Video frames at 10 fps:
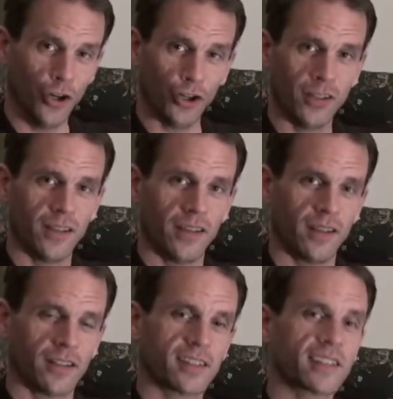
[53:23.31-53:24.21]
could
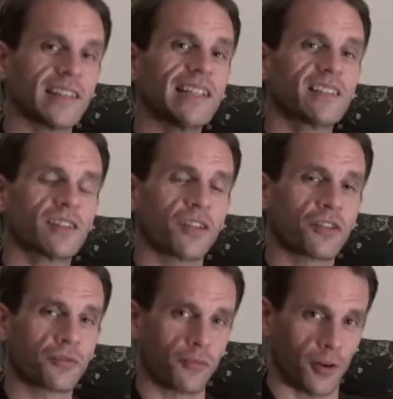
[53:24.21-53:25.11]
slice
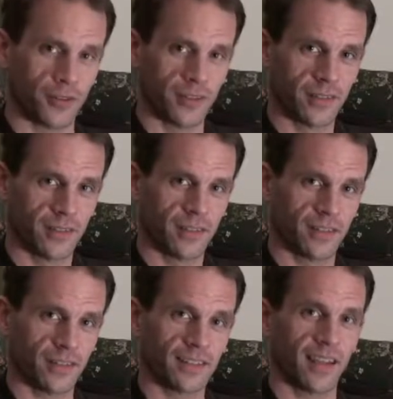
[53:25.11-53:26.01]
the throat
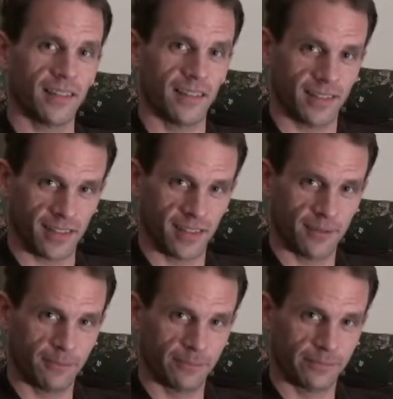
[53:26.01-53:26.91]
to
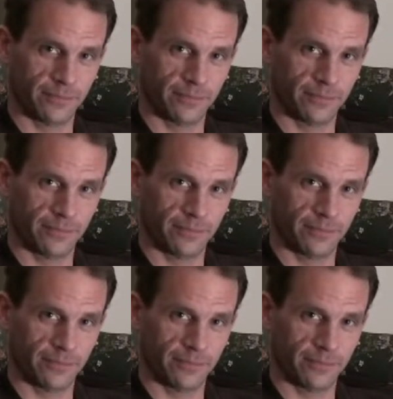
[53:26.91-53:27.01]
silence it.